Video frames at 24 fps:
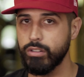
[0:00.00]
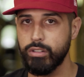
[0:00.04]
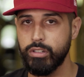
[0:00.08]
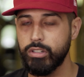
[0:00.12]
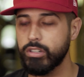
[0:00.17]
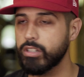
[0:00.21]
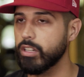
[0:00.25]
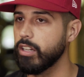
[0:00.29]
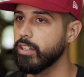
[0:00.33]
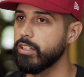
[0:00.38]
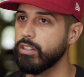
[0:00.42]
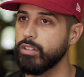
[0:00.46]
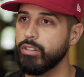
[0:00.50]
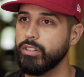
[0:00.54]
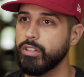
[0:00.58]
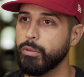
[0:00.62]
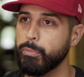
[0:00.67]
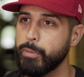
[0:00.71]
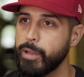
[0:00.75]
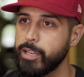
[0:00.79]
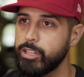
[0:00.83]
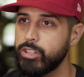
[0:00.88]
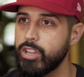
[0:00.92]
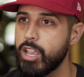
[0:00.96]
you look like you're in the
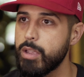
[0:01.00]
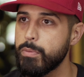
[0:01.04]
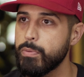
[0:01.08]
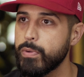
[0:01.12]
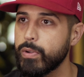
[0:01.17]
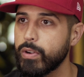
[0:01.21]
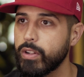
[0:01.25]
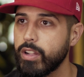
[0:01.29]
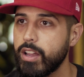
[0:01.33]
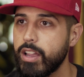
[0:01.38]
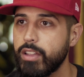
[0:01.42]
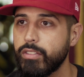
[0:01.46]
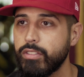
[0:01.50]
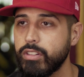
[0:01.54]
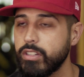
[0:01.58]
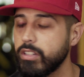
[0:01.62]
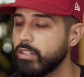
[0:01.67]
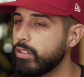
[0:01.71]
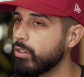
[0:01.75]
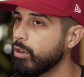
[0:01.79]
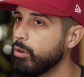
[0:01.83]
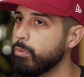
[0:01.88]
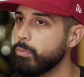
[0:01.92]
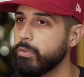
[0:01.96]
best shape of your life. And
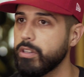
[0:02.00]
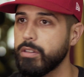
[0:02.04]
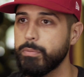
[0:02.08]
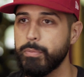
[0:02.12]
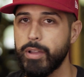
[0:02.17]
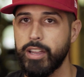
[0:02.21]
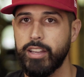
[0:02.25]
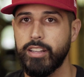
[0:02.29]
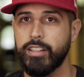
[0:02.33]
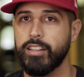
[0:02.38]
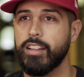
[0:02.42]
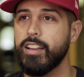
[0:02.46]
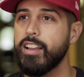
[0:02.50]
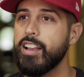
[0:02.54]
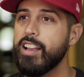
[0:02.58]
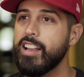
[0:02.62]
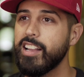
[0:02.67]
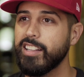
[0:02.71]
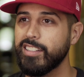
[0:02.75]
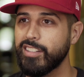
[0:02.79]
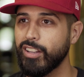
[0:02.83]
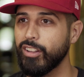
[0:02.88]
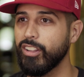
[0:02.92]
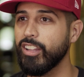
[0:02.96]
he told me, man,
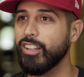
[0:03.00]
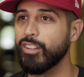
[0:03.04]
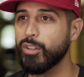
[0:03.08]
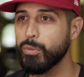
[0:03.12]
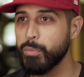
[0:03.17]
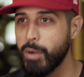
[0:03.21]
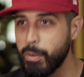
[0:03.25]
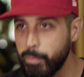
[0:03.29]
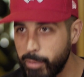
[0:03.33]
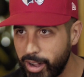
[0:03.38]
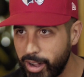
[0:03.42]
tell that to my